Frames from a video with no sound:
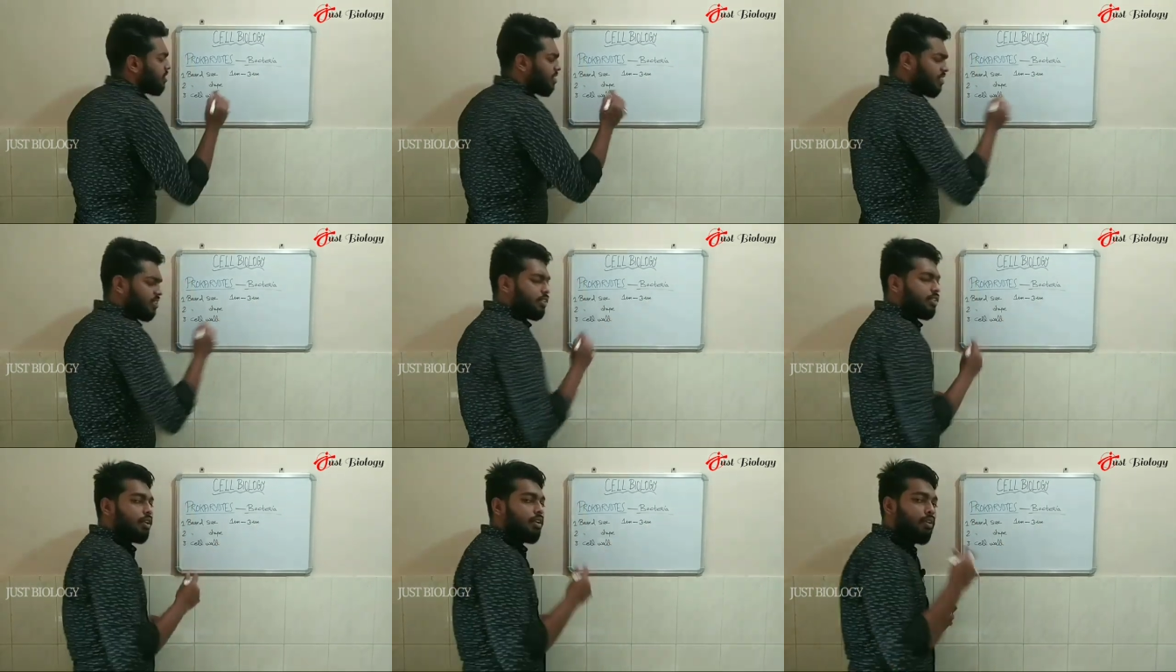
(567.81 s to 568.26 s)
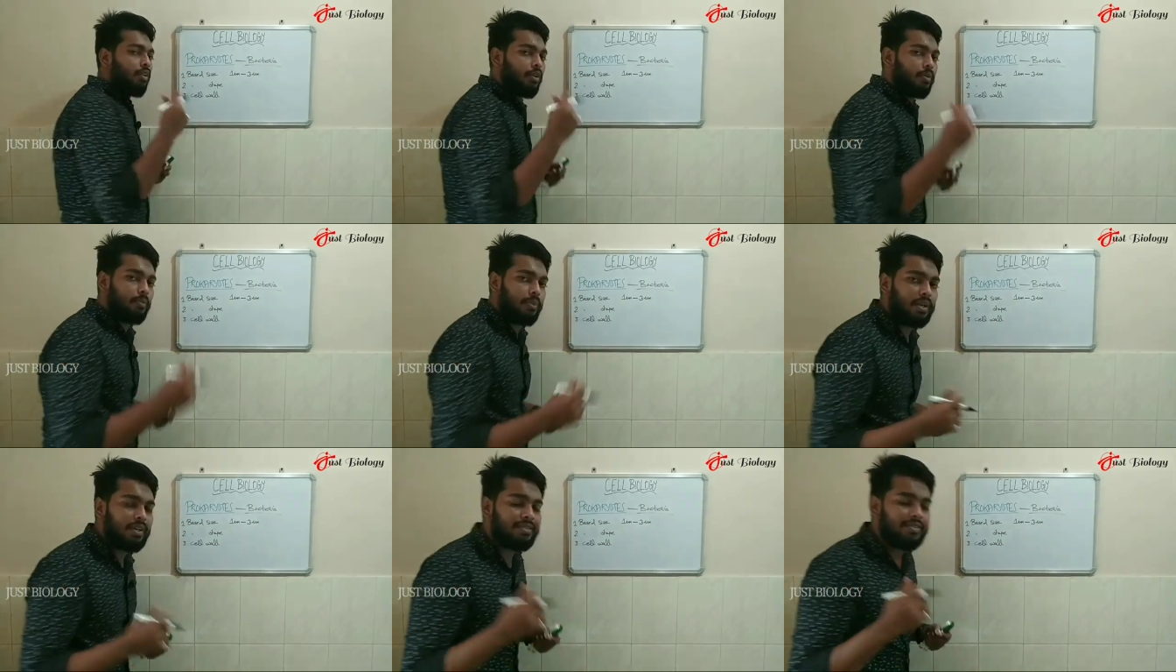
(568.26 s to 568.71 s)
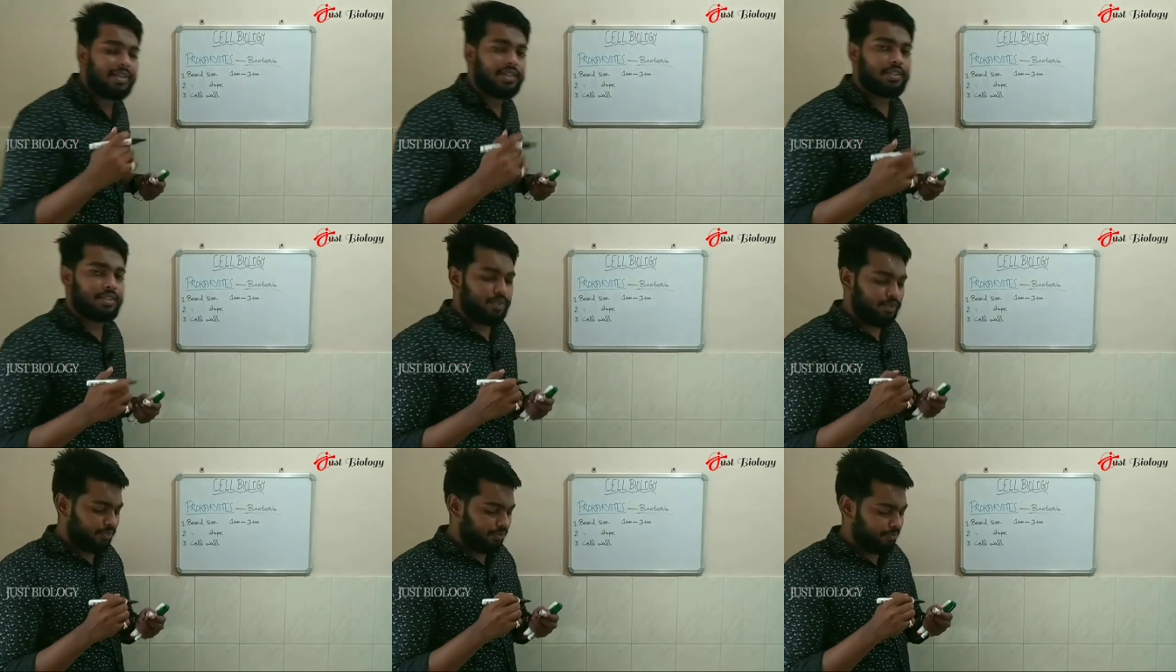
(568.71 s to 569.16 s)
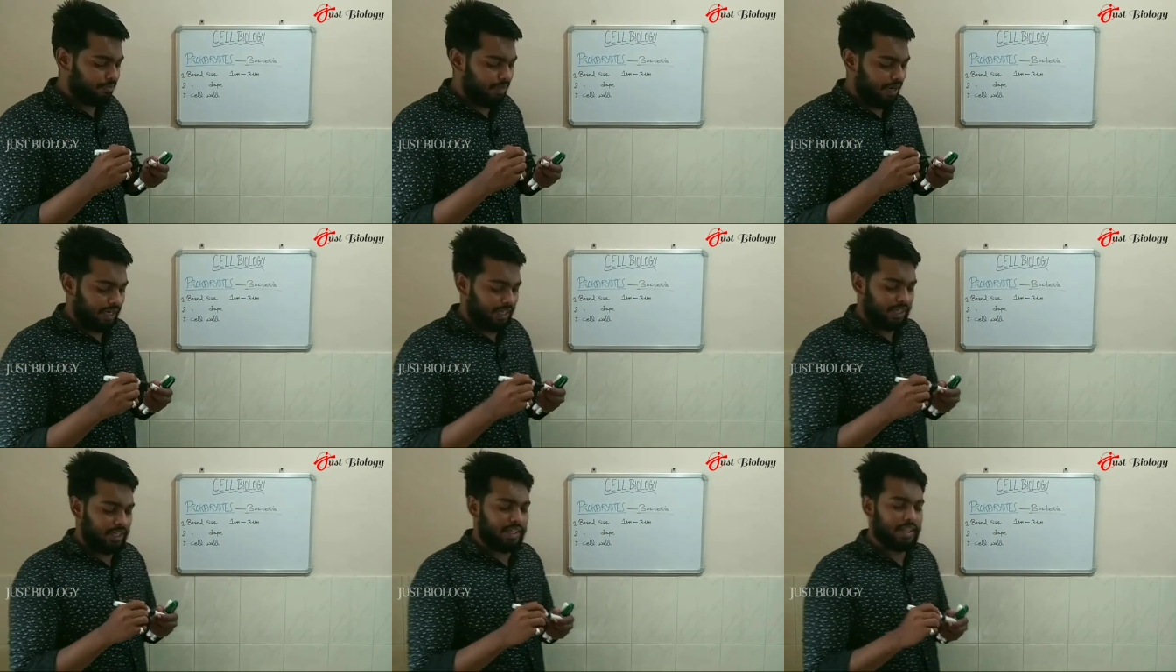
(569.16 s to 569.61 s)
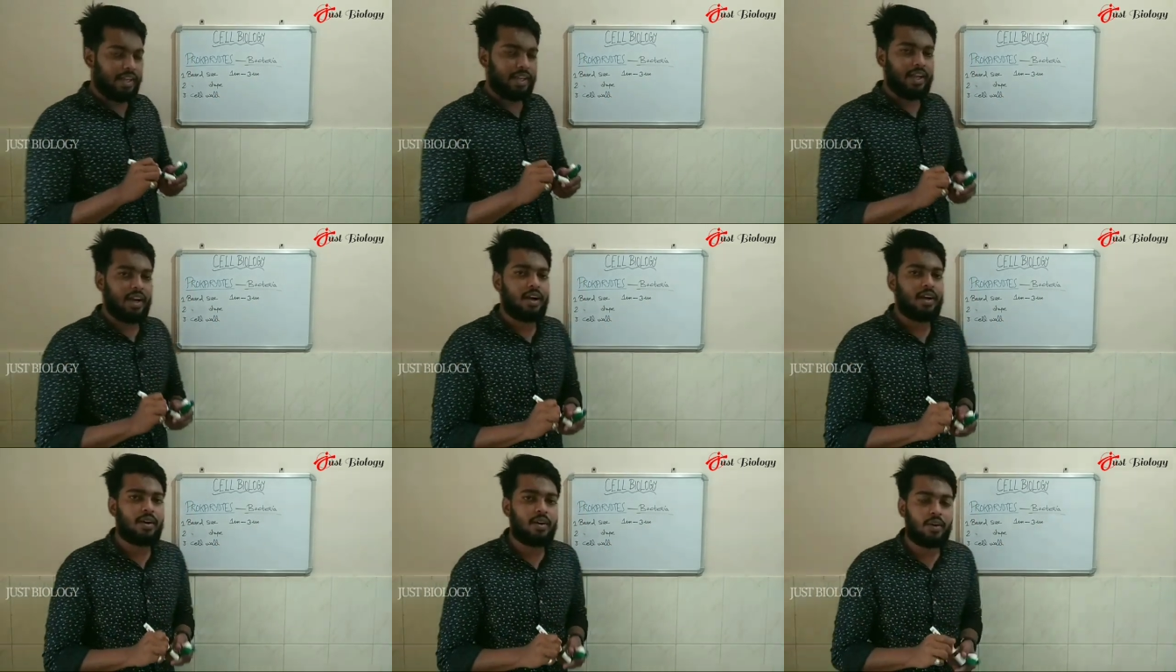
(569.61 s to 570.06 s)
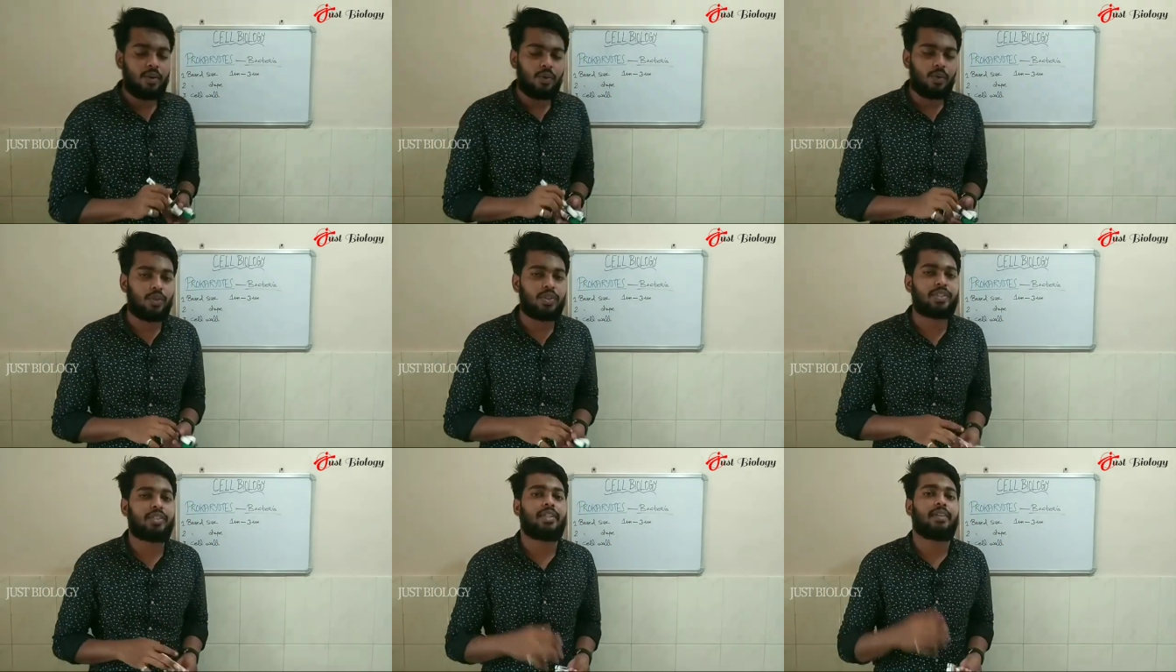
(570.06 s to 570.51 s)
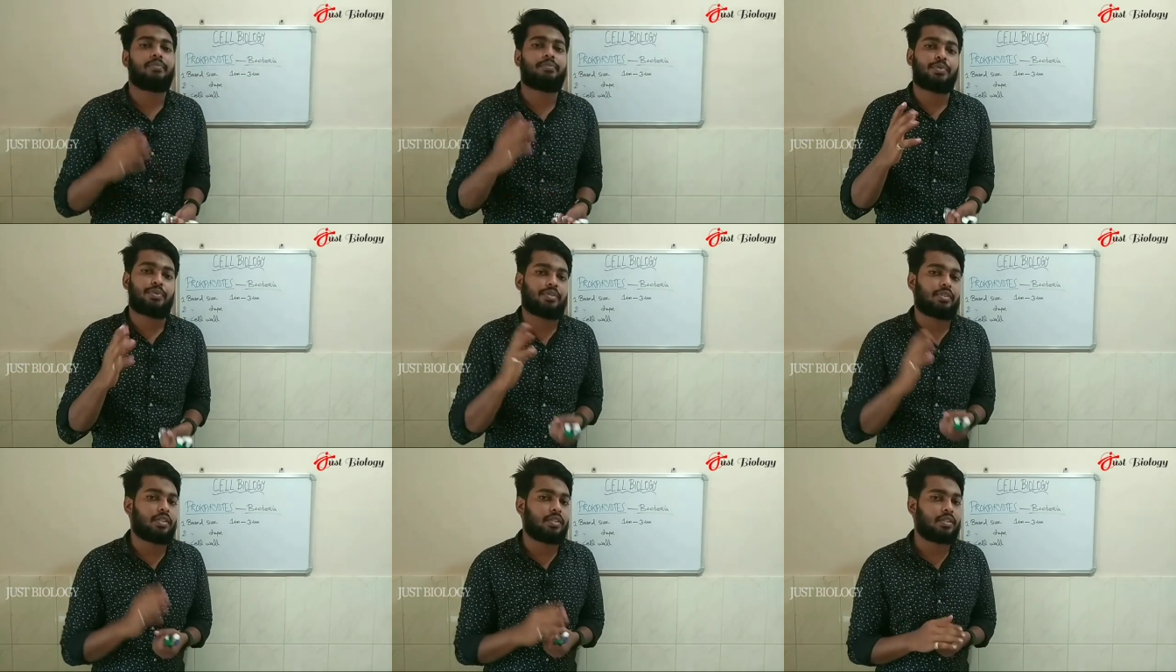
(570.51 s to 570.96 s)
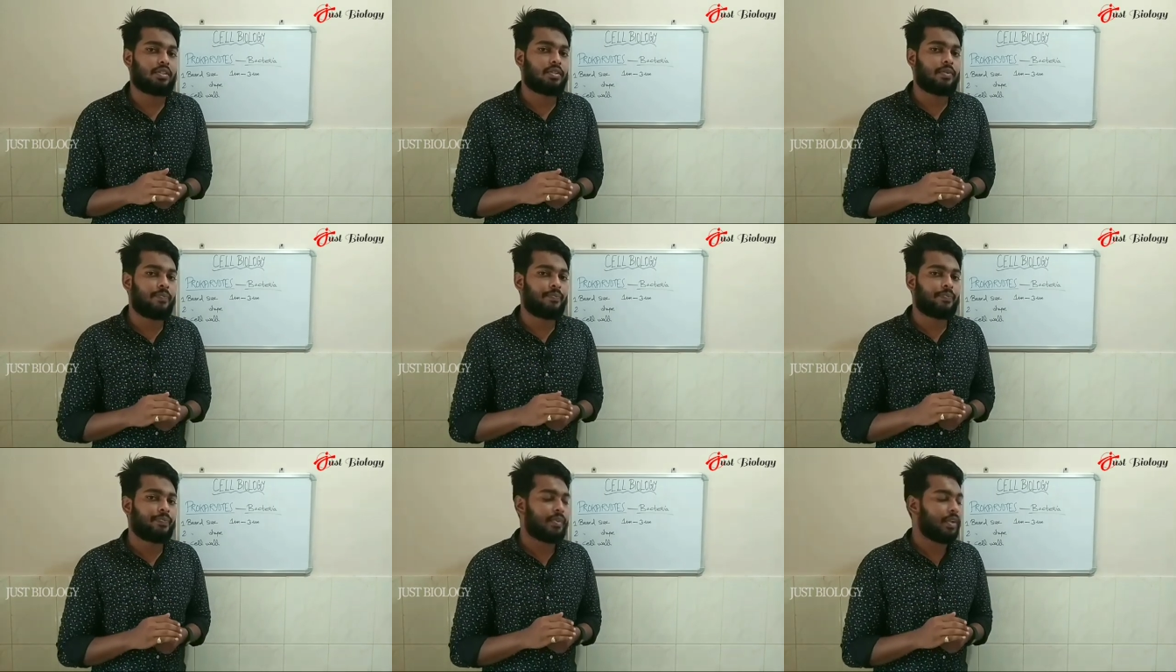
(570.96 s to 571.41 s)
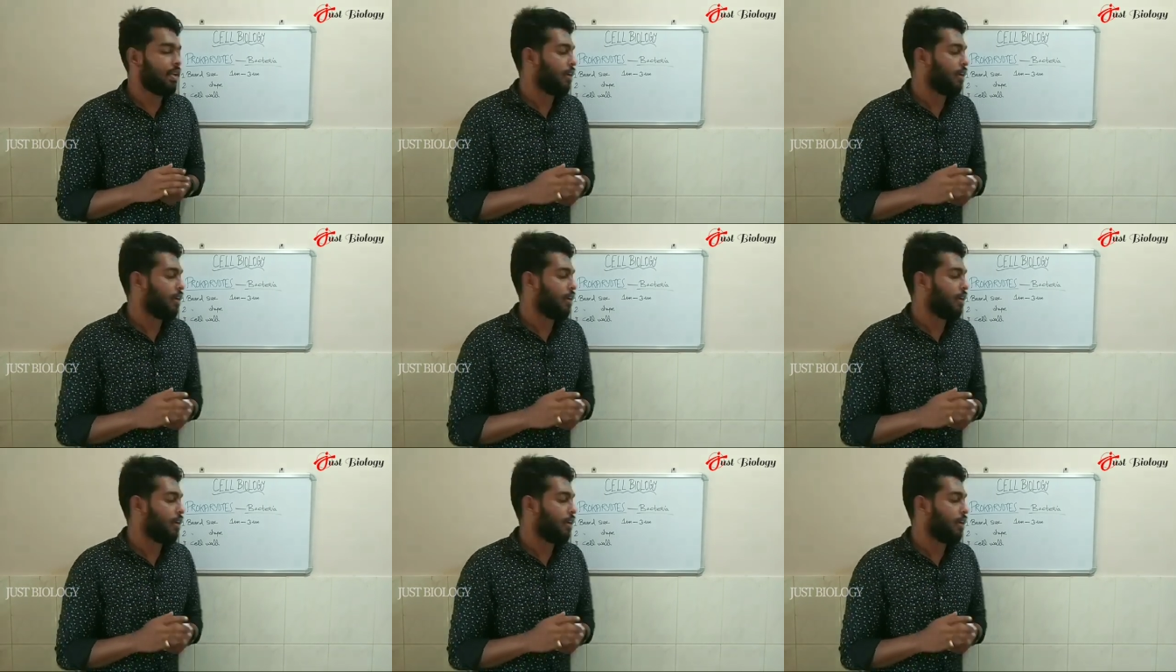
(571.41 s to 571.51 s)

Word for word: this is the normal range of bacteria which they possess.